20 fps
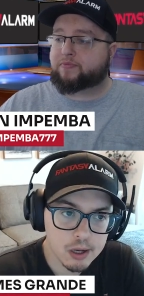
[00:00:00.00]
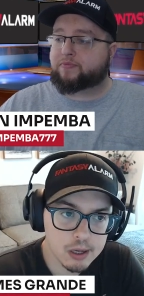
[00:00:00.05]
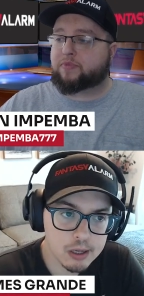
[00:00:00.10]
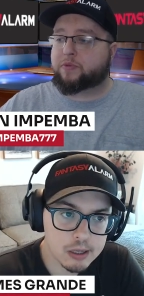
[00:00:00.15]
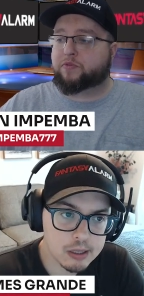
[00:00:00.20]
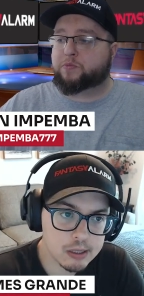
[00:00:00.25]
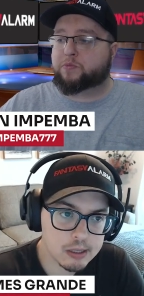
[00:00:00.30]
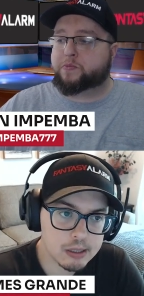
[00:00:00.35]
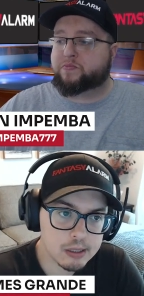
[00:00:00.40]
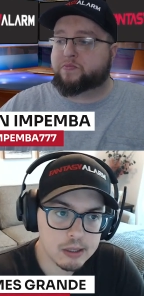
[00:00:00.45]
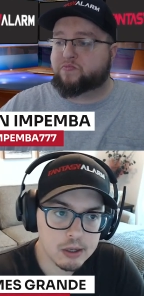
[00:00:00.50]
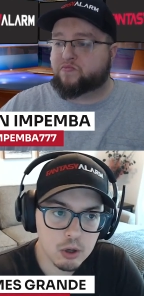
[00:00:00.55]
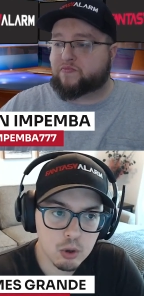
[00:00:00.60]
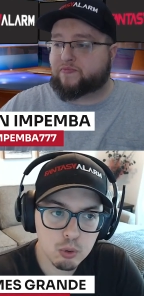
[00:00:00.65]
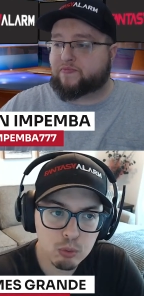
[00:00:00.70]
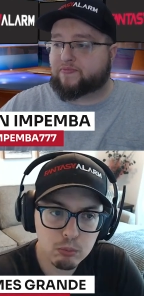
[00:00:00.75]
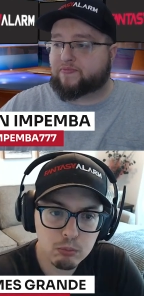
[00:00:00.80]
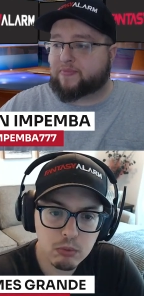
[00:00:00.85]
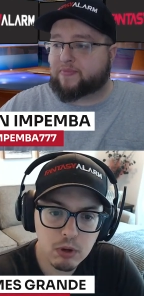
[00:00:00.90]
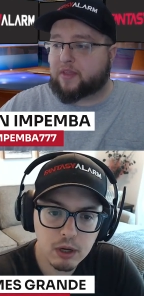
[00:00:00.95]

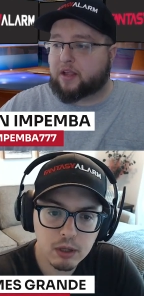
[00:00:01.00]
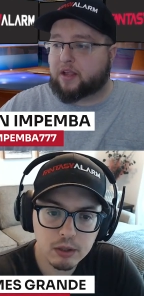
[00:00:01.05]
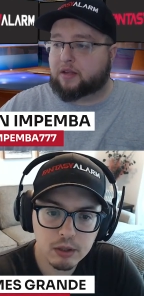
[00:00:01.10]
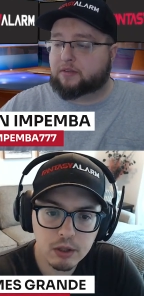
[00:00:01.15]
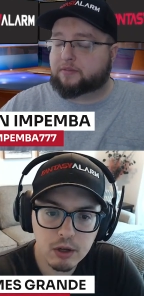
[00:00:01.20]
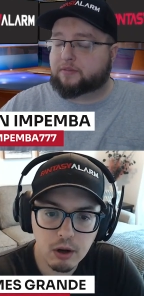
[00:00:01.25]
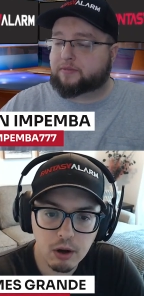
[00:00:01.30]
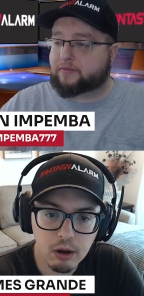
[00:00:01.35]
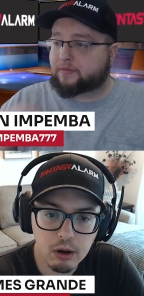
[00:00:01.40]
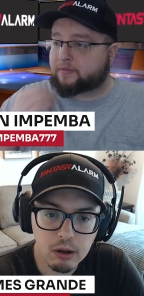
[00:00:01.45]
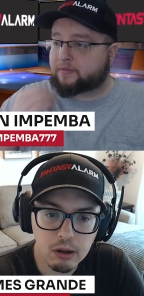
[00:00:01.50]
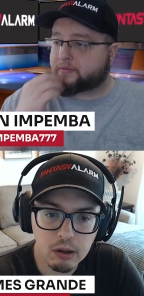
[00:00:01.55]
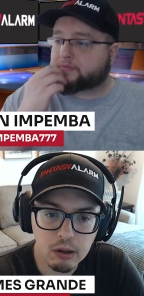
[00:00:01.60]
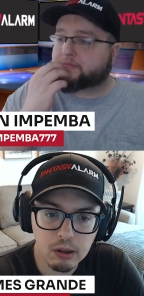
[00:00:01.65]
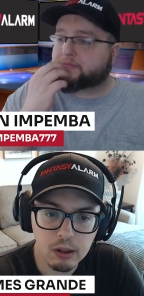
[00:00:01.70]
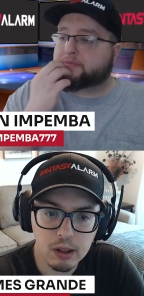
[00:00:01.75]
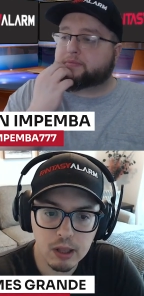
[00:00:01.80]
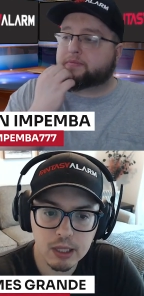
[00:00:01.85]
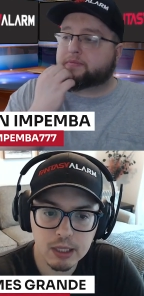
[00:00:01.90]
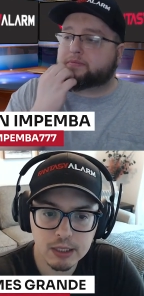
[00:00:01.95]
Speaker 1: Home run
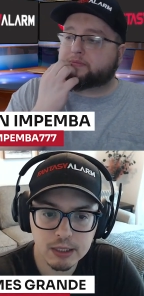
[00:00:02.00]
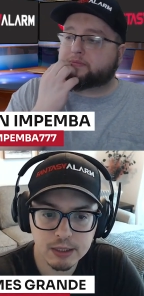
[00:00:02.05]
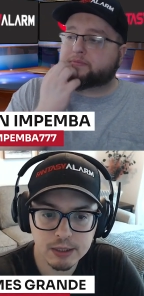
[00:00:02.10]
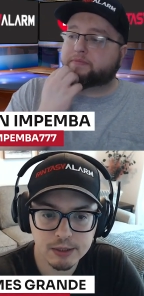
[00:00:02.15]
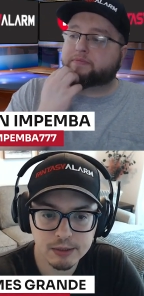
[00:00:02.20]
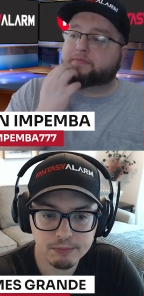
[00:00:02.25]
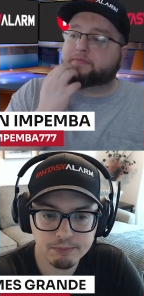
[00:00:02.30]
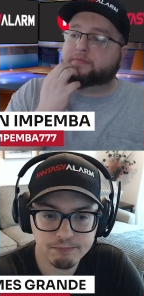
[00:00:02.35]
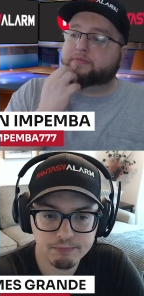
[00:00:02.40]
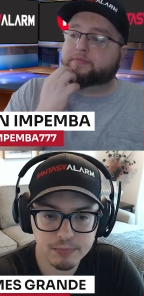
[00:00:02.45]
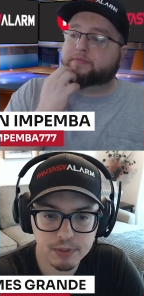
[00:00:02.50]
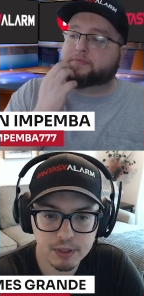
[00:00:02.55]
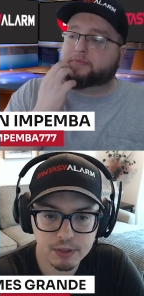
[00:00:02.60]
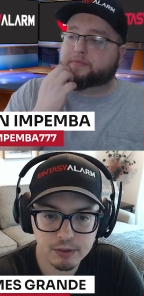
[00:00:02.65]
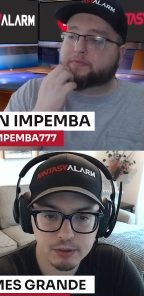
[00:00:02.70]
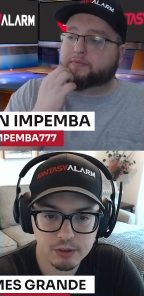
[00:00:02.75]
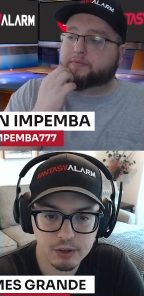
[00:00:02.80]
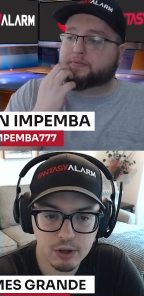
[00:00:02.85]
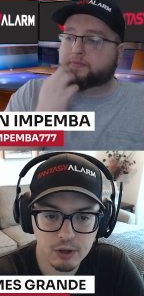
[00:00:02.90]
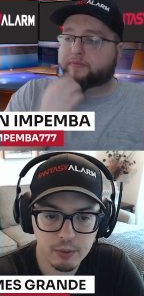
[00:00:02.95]
call
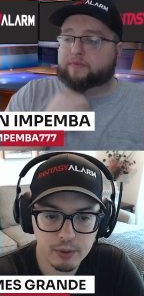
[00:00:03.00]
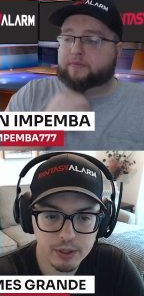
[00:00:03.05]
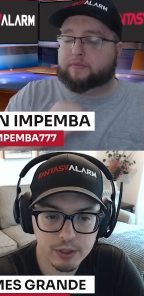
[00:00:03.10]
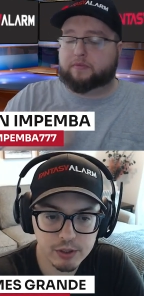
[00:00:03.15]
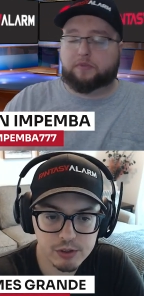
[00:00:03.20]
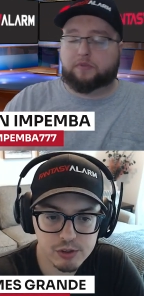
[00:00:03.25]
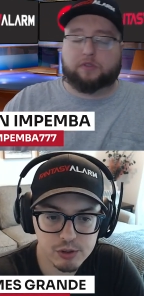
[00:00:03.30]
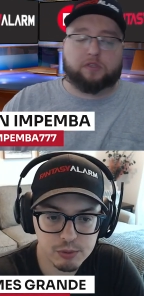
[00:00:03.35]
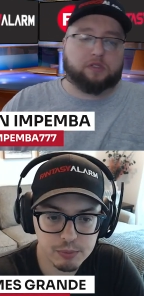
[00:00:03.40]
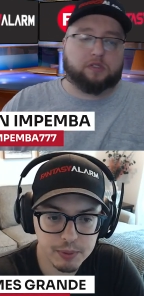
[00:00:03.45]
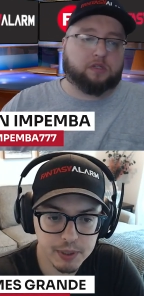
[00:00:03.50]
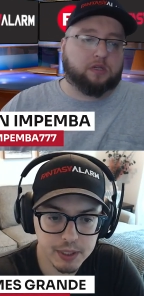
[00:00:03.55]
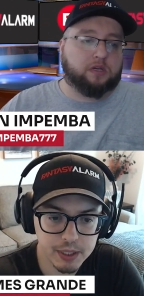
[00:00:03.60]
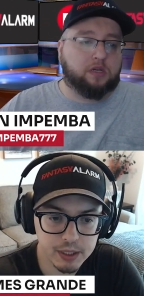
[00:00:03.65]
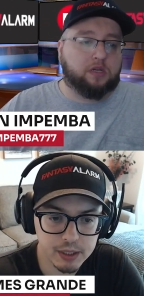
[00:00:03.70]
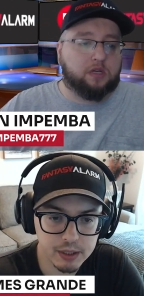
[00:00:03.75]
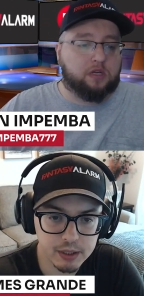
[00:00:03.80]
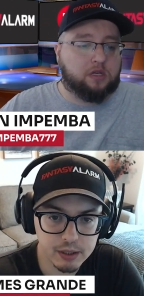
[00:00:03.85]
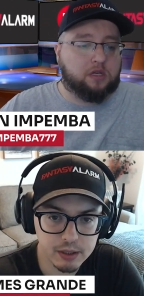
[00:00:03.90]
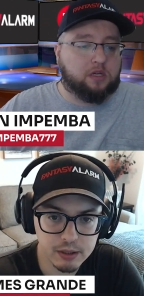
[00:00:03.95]
is going to
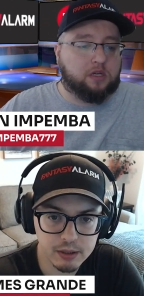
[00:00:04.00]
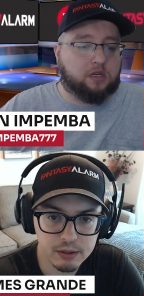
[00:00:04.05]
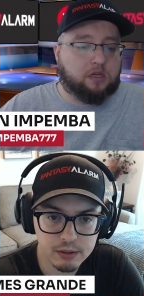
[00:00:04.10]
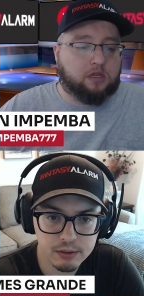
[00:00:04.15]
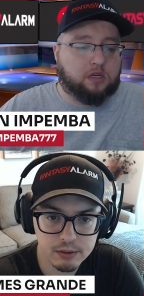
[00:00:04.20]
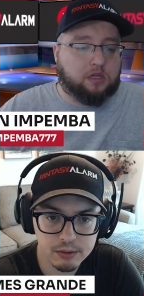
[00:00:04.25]
be...